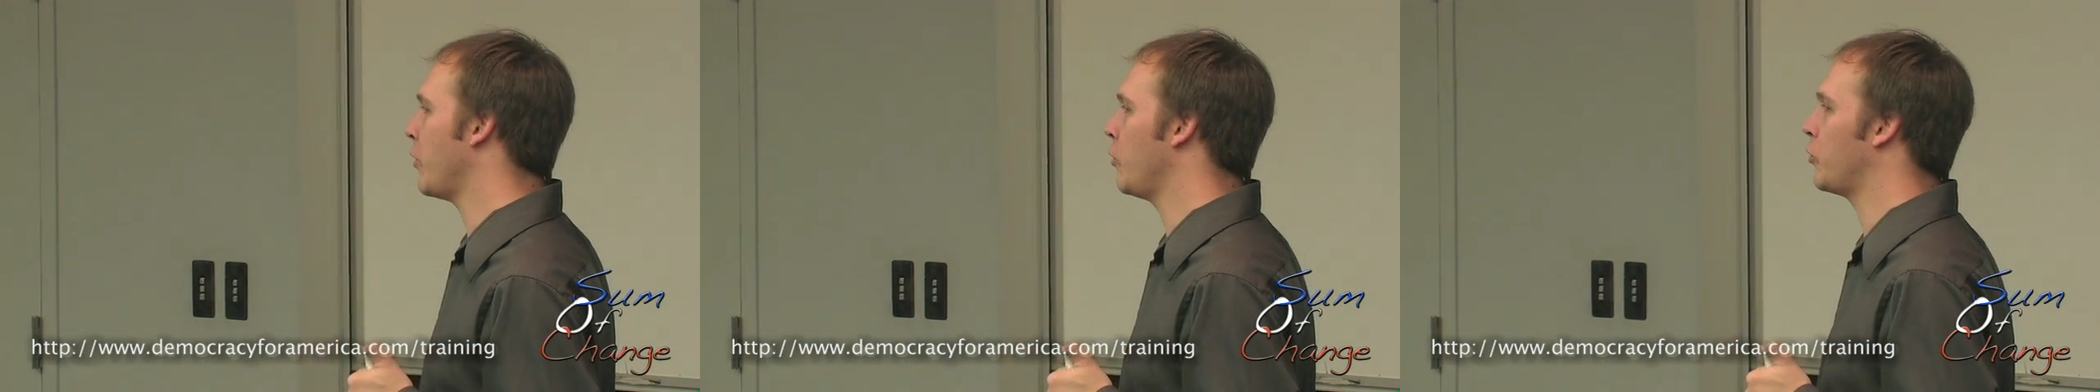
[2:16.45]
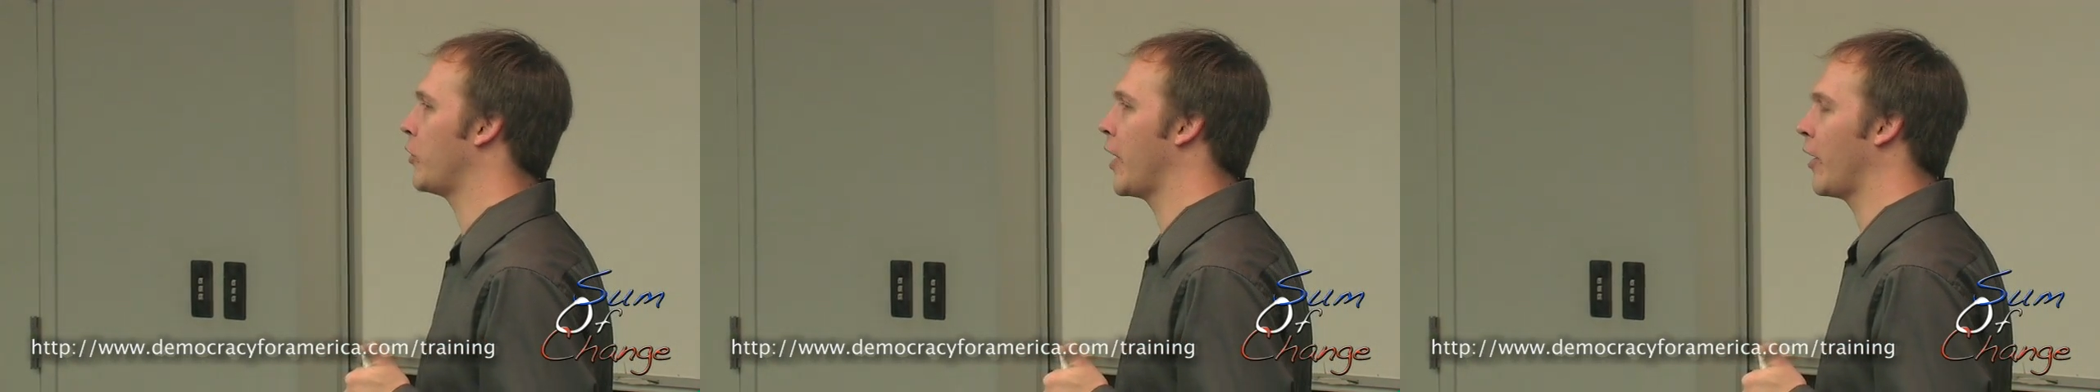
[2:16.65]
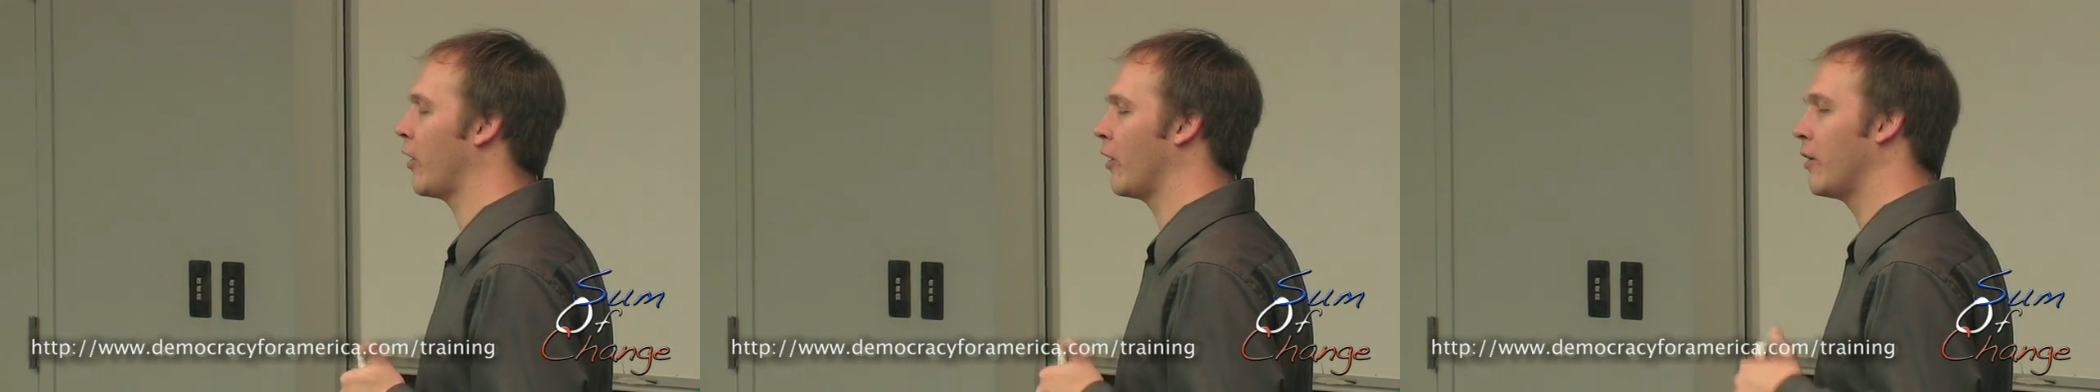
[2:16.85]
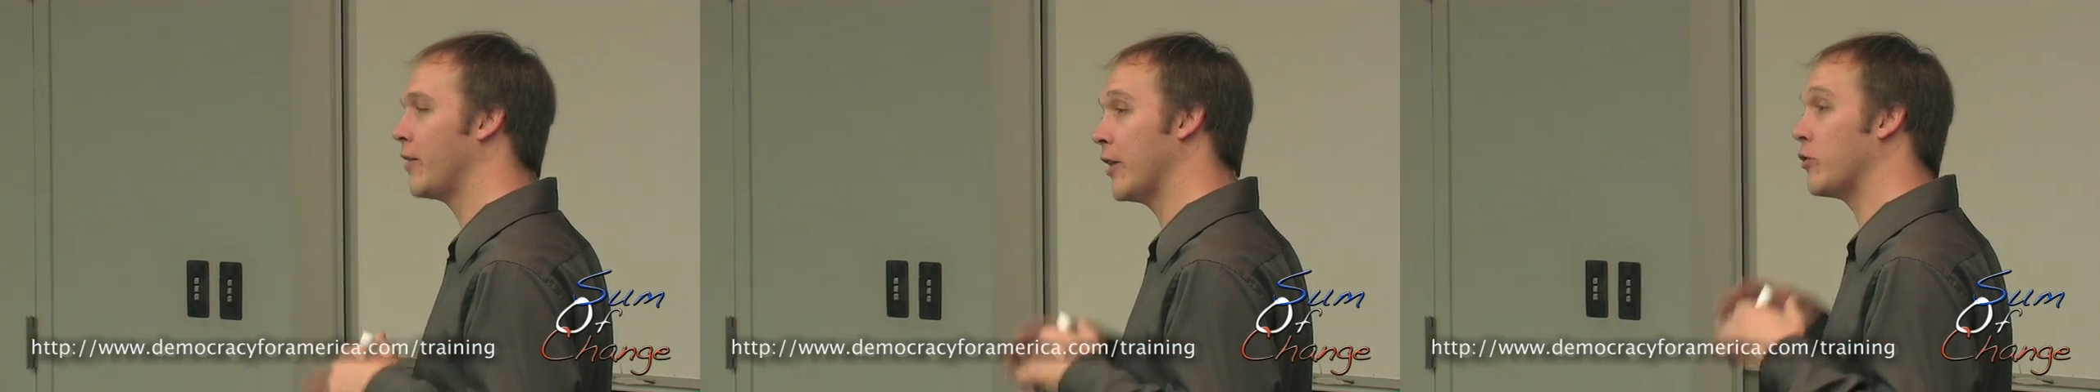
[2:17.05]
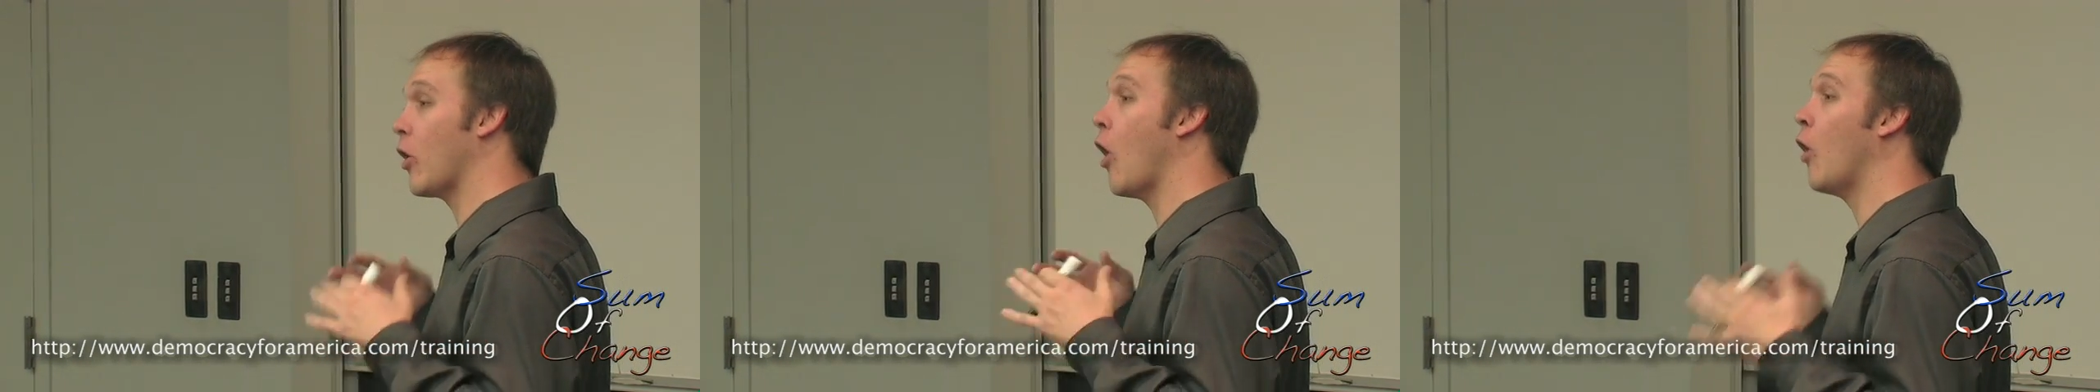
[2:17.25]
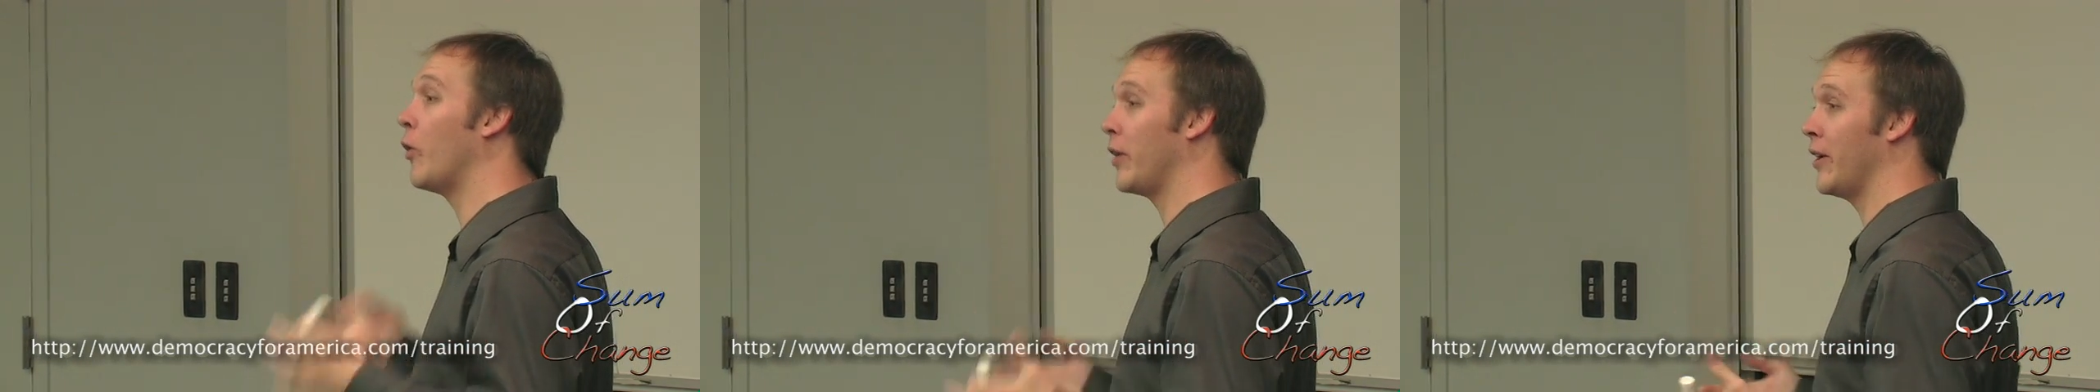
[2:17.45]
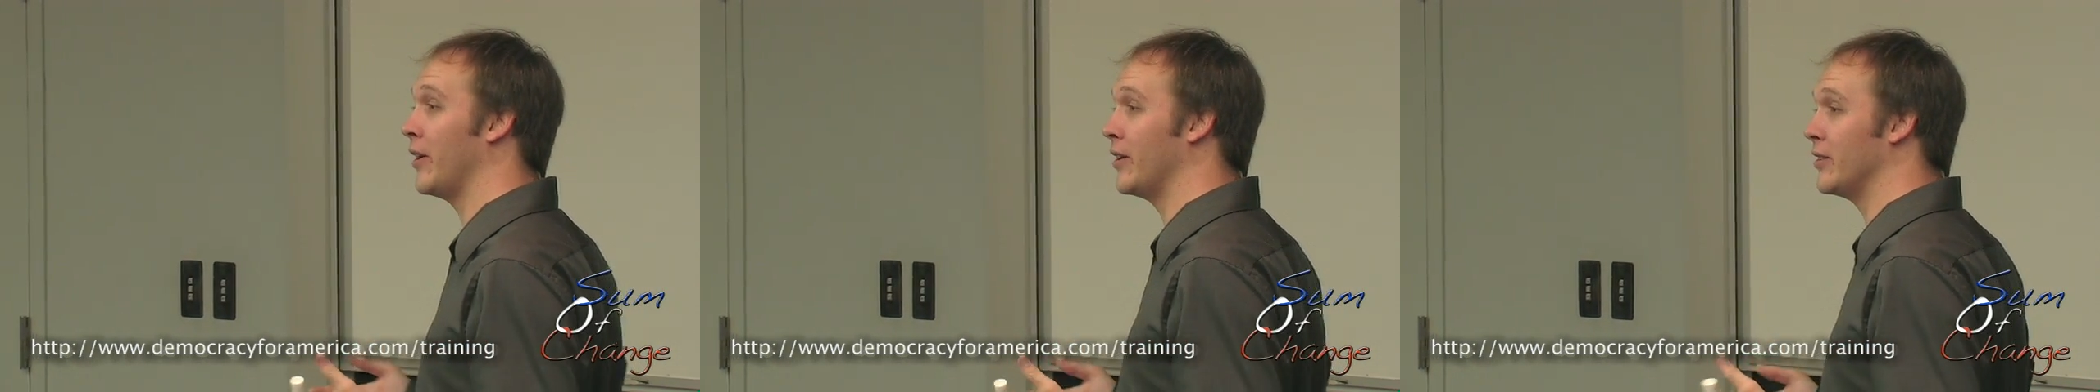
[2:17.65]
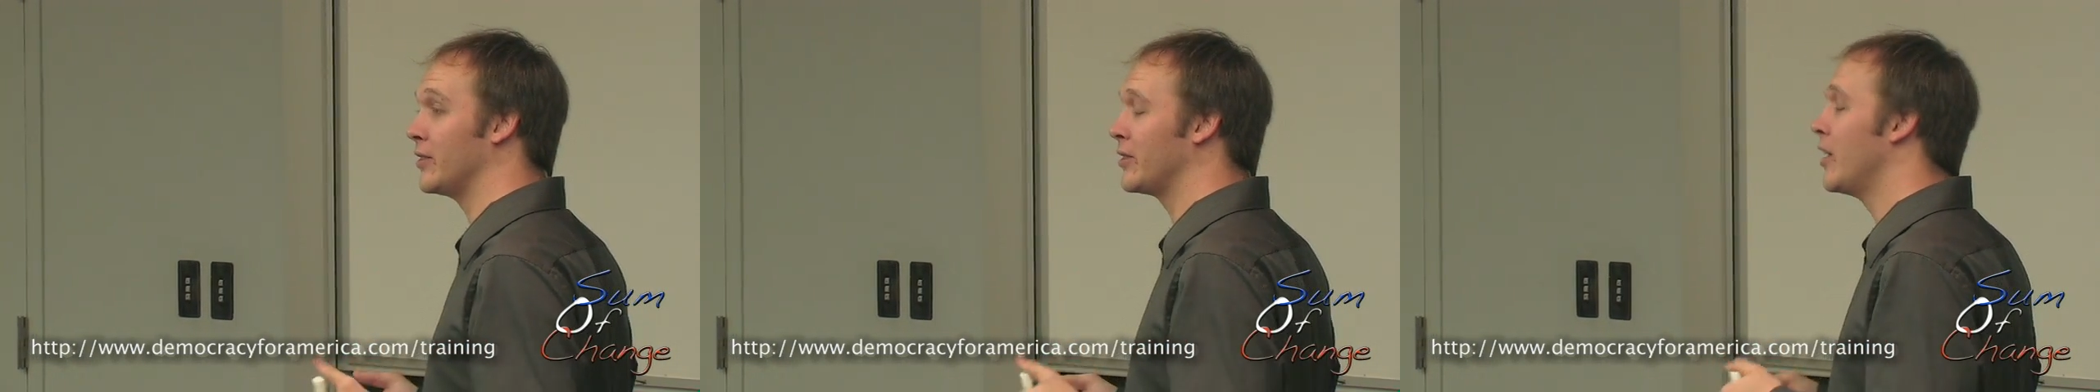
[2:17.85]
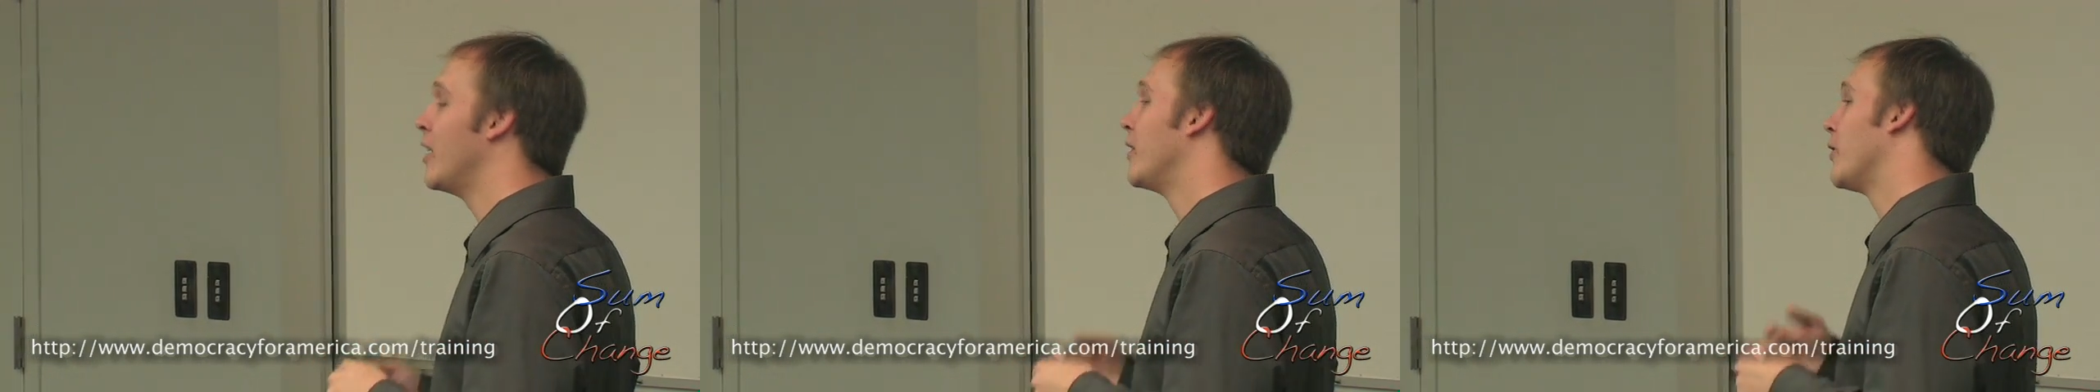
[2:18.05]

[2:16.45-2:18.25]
newsletter. That's all it is.